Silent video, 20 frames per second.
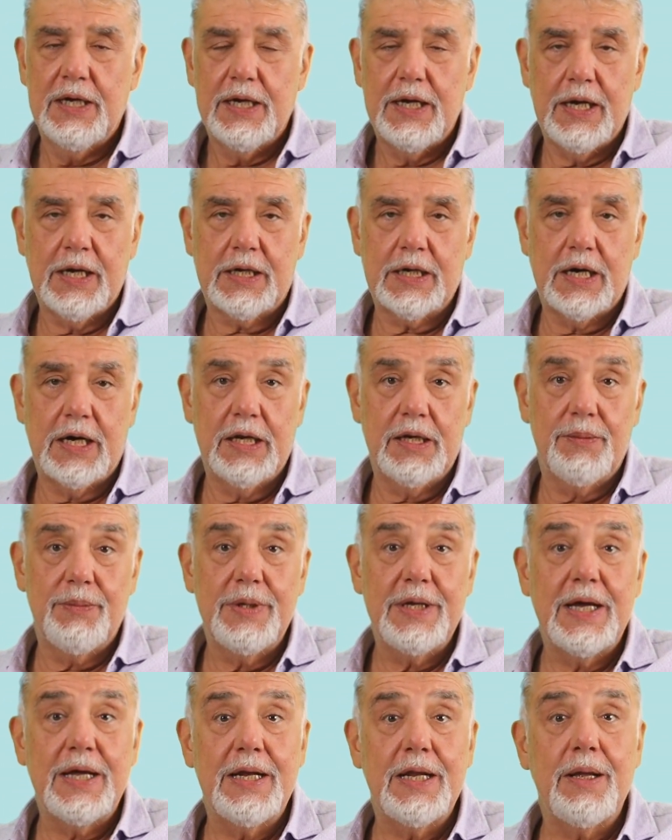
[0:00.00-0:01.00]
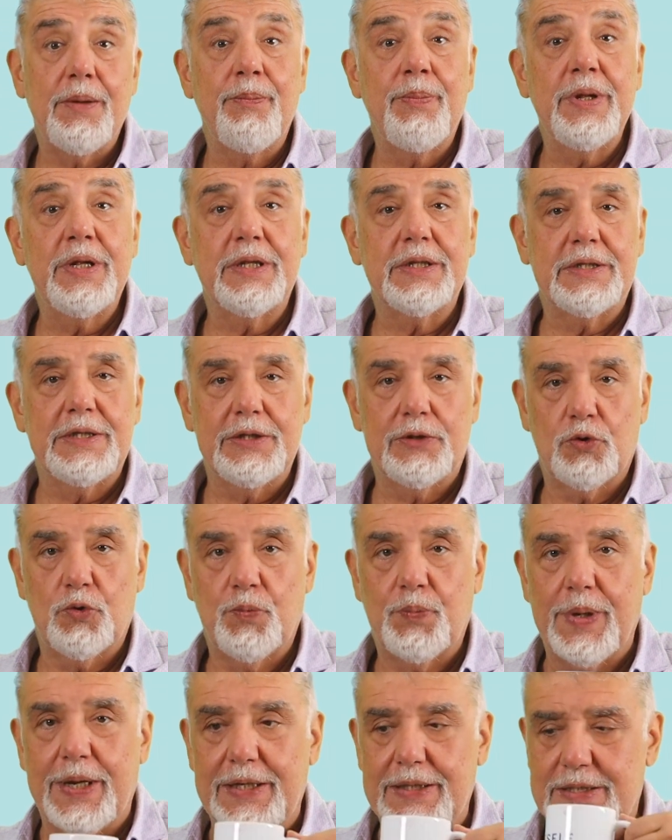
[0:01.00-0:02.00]
economy and ability to
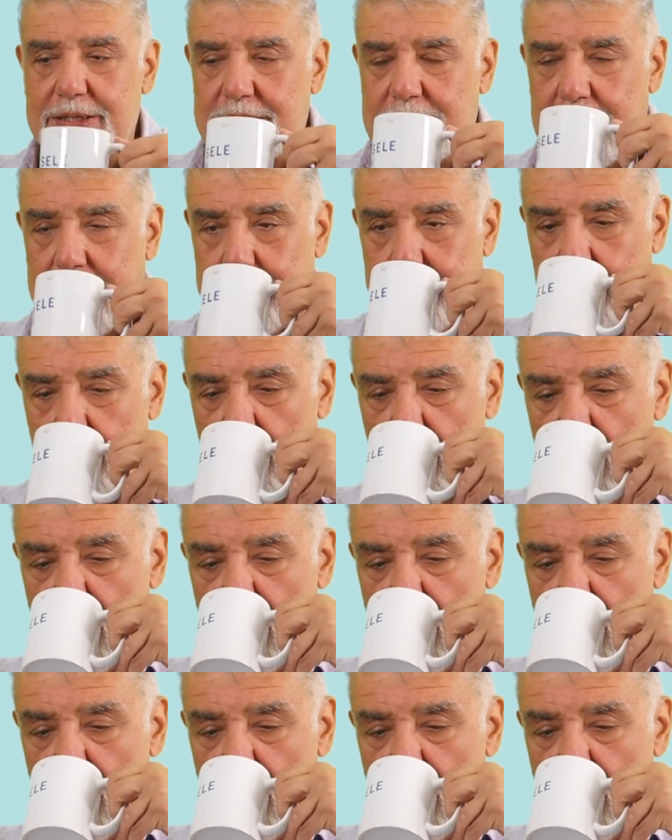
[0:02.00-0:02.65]
pay its debt.